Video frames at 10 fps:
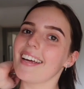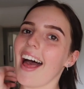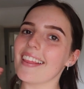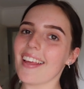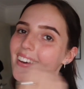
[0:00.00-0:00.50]

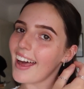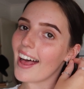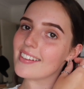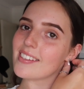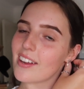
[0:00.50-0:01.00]
Hello
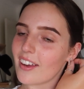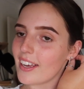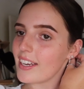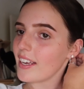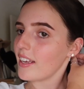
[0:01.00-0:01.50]
guys, so
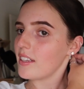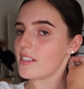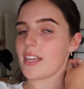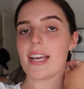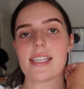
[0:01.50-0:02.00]
it is
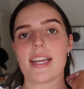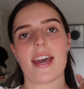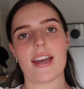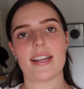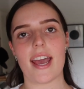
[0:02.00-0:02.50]
the next
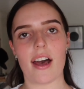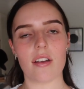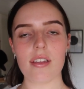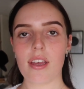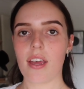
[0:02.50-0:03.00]
day
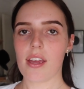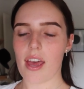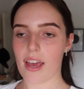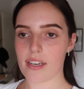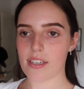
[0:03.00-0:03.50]
now
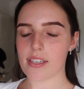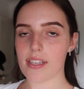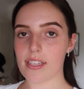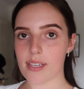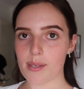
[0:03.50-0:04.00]
and
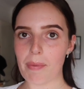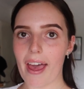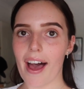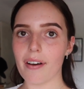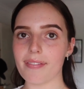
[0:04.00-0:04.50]
this is
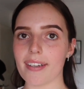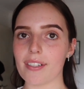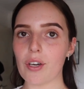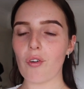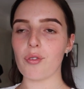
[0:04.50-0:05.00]
my
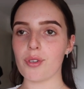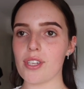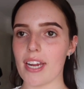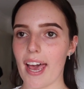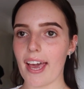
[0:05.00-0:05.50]
outfit for
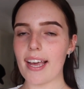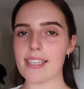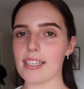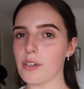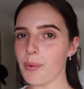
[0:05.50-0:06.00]
today.
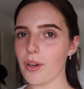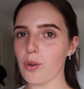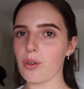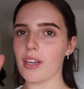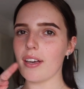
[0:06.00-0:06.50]
It's a little bit
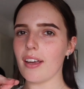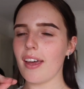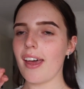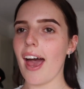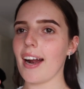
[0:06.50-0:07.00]
cooler
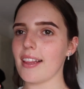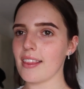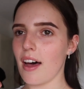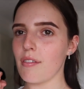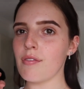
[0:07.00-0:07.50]
and I
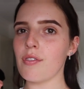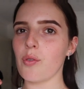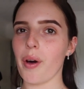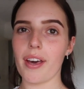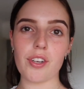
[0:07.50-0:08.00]
love
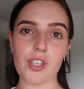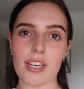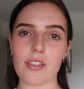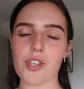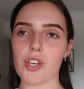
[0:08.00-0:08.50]
wearing
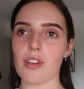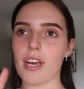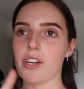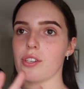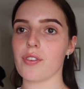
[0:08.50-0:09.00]
jeans to uni.
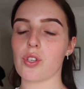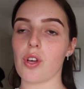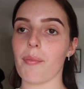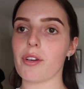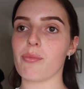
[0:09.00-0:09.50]
I just feel
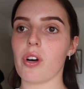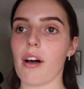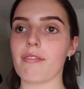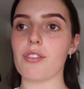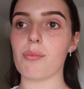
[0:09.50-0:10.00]
so much more
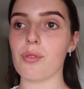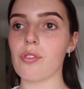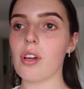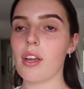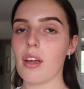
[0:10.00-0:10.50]

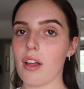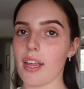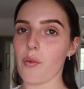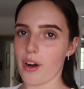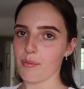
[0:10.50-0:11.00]
comfortable
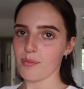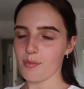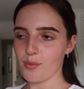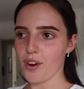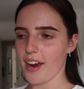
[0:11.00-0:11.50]
like when I'm
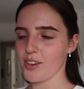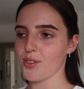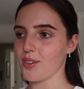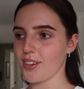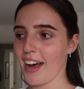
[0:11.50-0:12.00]
trying to
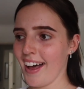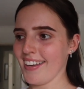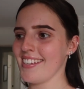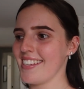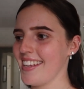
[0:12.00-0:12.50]
look
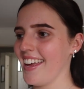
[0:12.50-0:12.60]
nice.